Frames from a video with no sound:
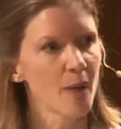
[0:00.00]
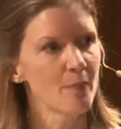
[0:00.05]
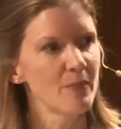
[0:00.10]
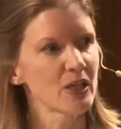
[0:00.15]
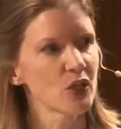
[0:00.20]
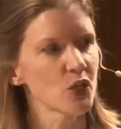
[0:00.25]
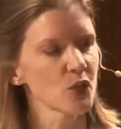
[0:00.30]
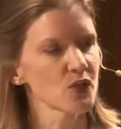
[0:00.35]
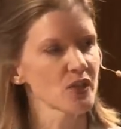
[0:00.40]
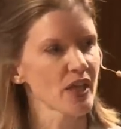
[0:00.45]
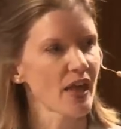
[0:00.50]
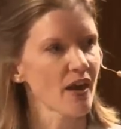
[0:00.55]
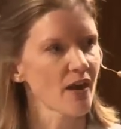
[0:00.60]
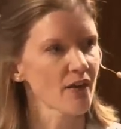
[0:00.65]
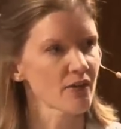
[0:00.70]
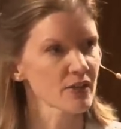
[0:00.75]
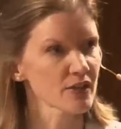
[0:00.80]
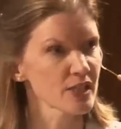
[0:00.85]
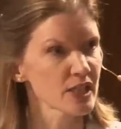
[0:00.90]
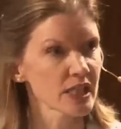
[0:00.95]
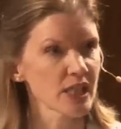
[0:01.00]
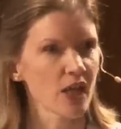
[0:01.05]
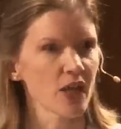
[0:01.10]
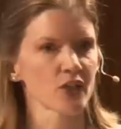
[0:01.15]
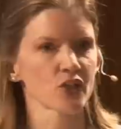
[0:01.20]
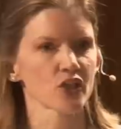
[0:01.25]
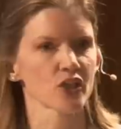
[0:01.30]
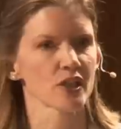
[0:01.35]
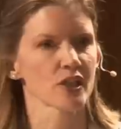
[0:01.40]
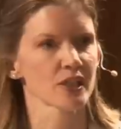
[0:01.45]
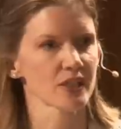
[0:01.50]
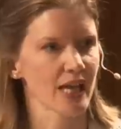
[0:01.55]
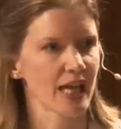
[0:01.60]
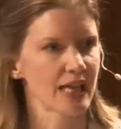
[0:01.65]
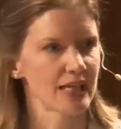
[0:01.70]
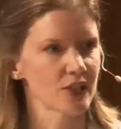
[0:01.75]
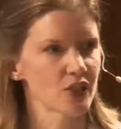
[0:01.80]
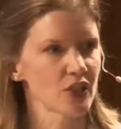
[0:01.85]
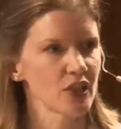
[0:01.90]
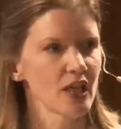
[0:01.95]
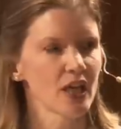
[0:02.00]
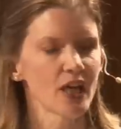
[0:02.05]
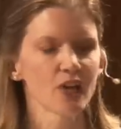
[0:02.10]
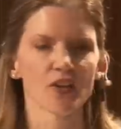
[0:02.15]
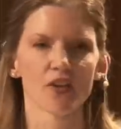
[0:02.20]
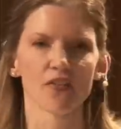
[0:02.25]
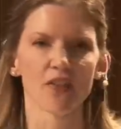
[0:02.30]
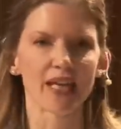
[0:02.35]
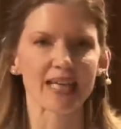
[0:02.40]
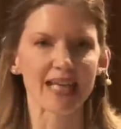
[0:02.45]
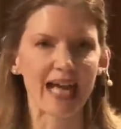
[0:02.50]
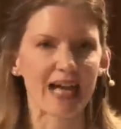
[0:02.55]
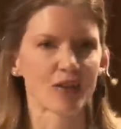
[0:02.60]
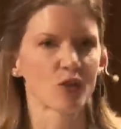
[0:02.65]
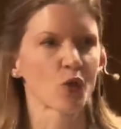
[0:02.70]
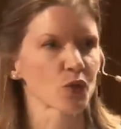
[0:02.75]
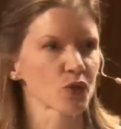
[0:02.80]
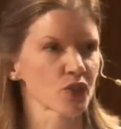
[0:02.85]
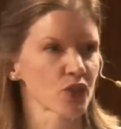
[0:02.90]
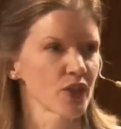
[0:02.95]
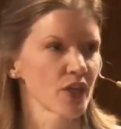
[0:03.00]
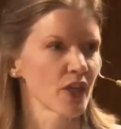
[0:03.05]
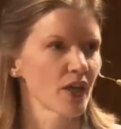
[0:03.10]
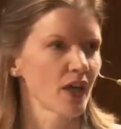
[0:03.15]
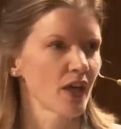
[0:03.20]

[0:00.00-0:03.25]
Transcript: because they are in such a state that they cannot,